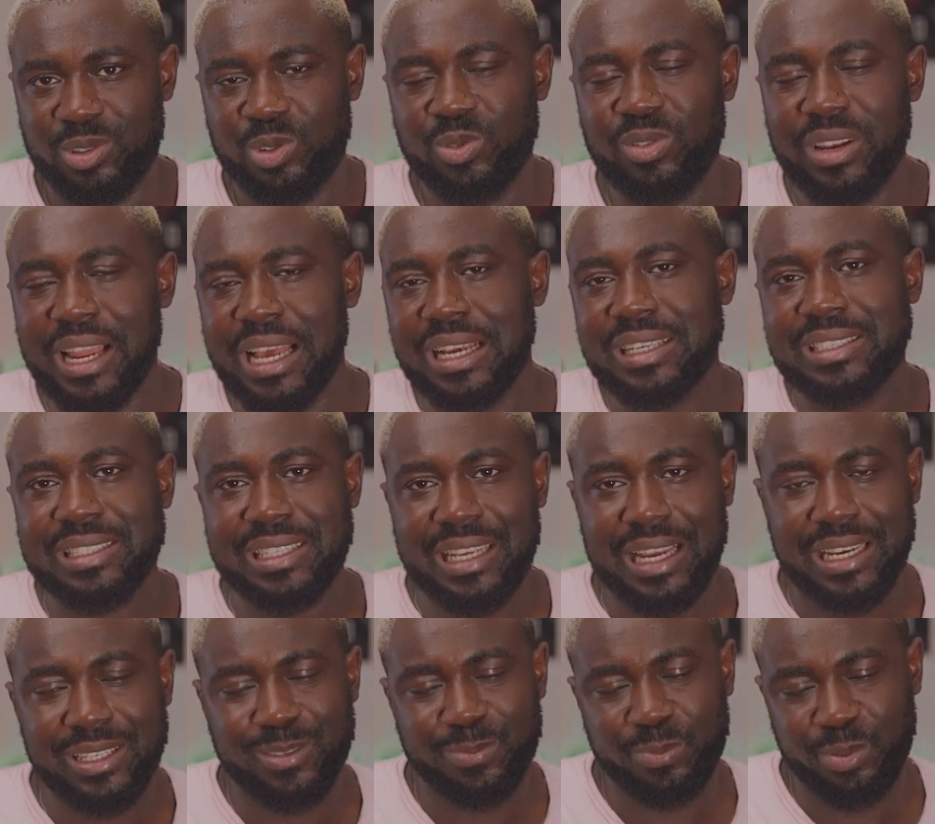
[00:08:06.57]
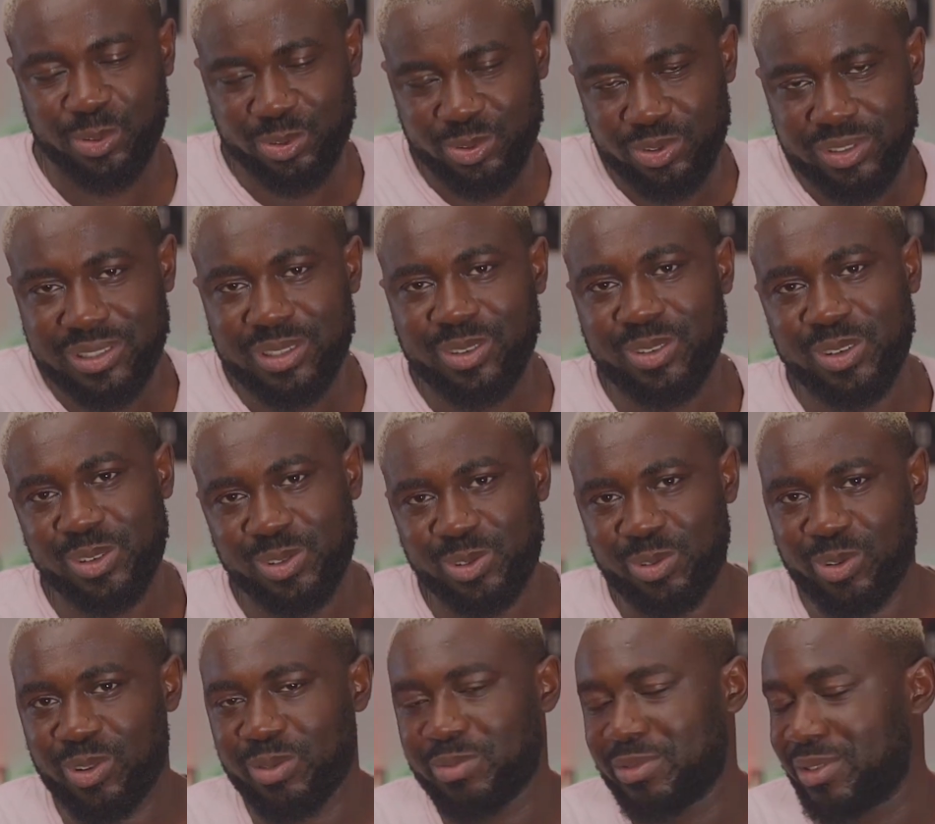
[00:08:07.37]
You would like Saz producing on the
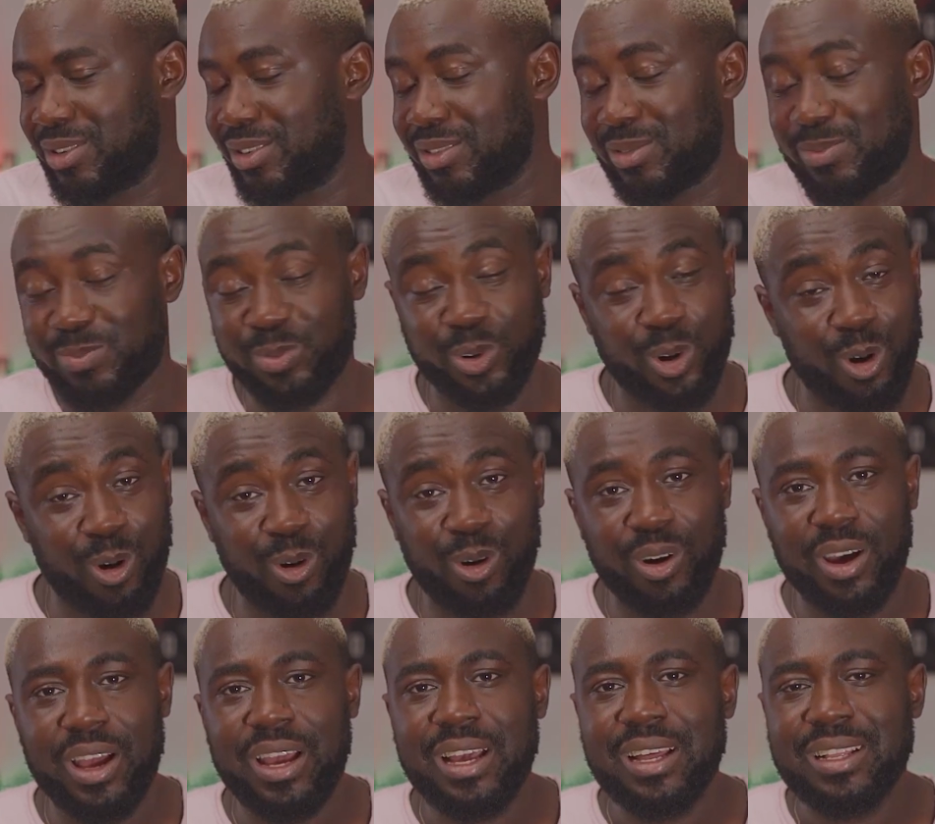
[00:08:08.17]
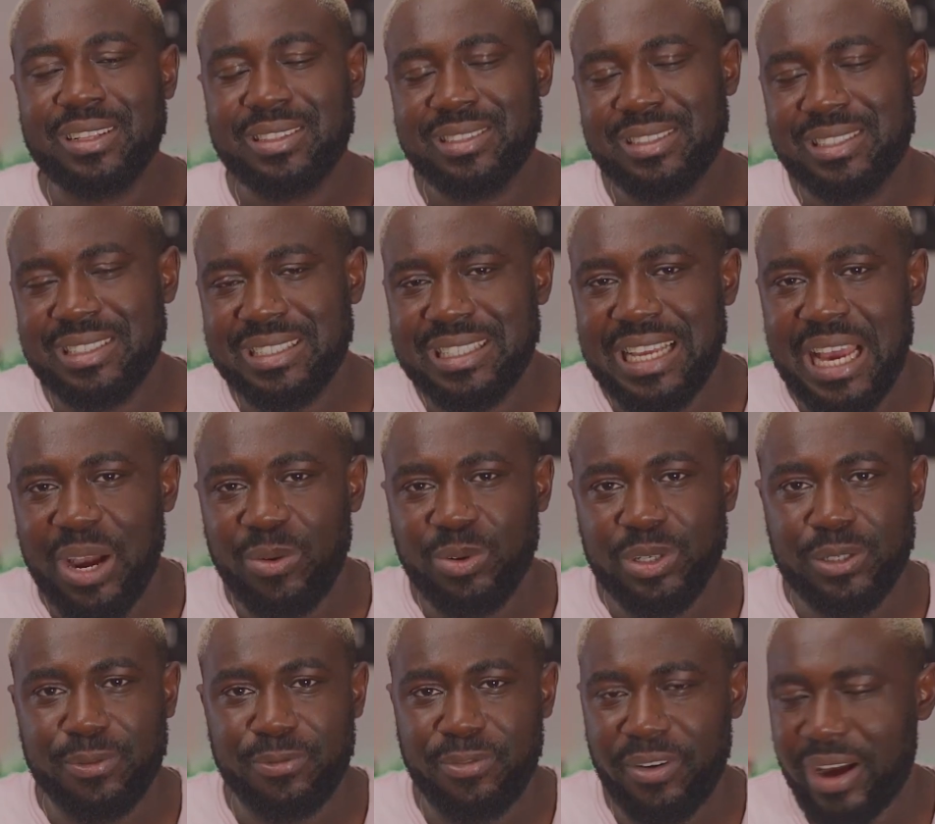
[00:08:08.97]
song, because bro, this guy
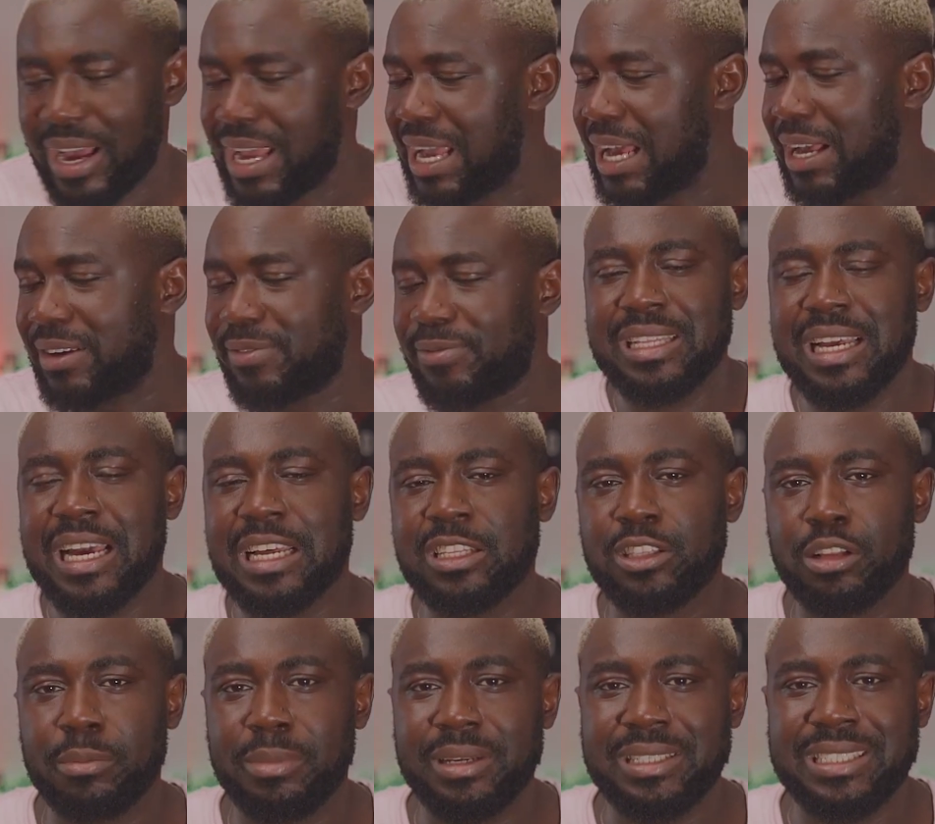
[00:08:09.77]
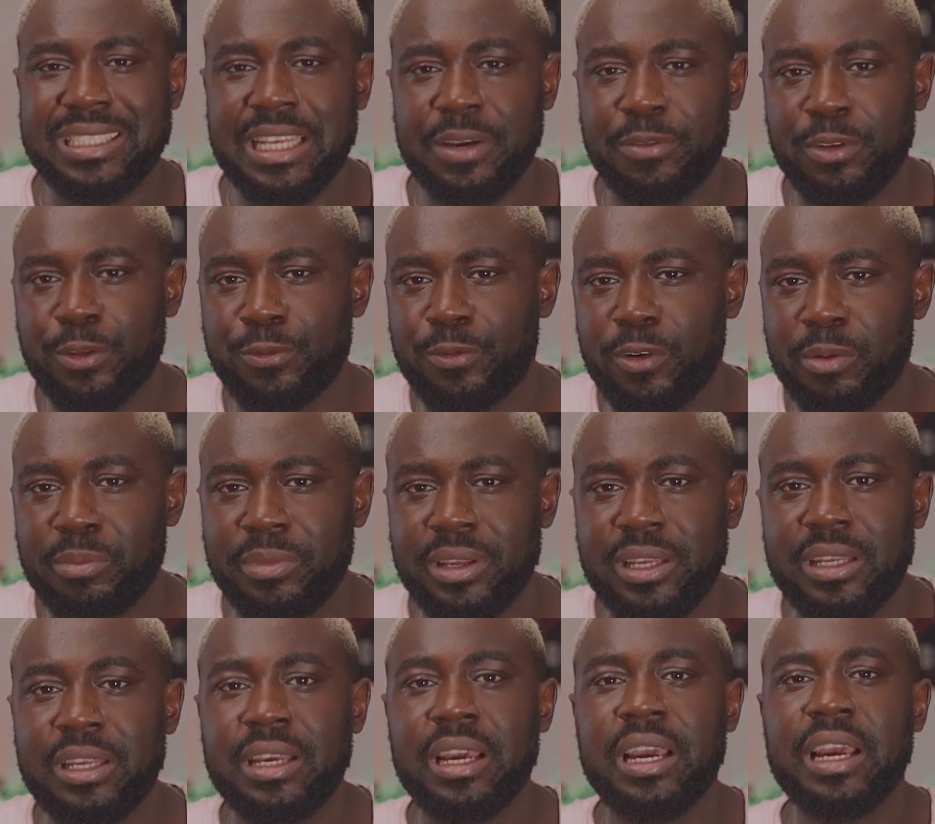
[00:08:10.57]
was fire. And number 7 for
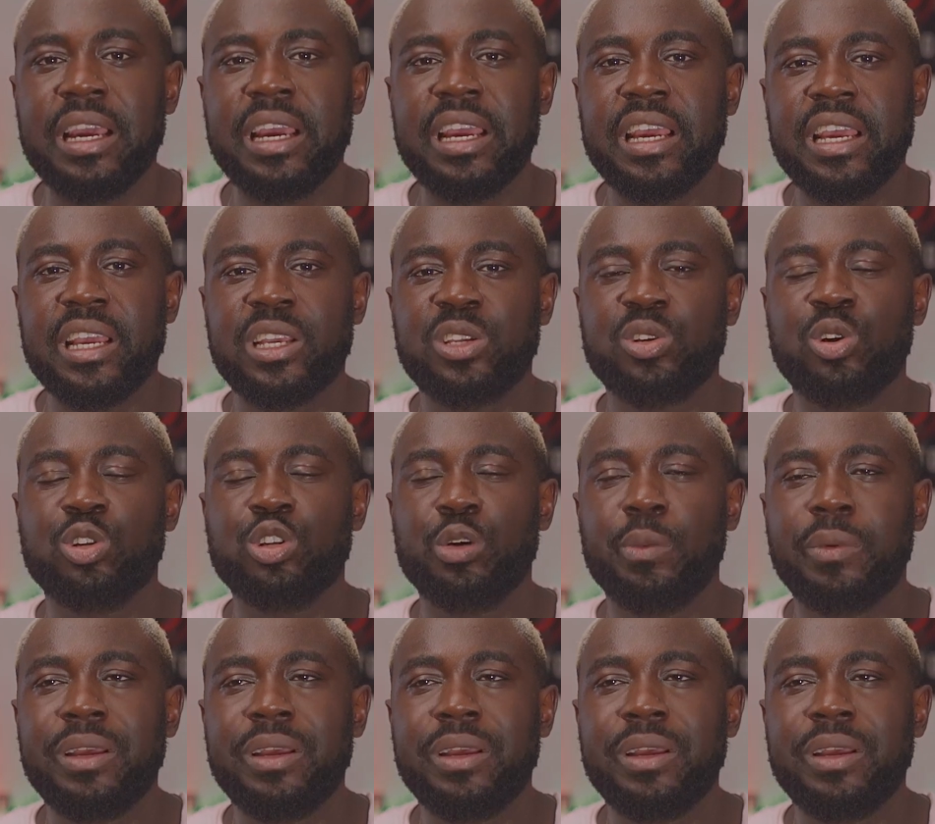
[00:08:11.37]
me is going to